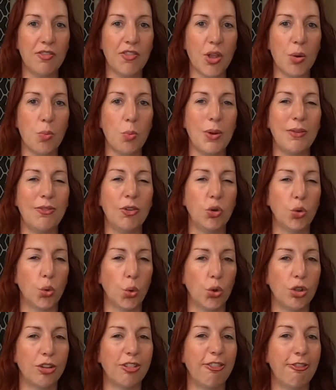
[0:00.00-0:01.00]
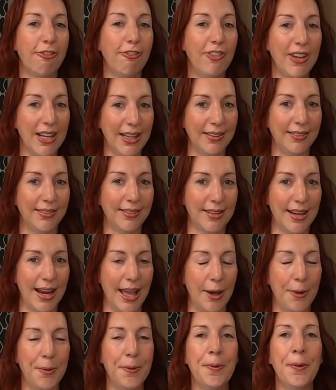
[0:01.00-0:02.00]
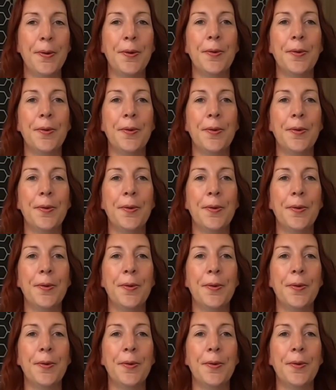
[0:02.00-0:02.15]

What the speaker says: them we've sort of fixed now,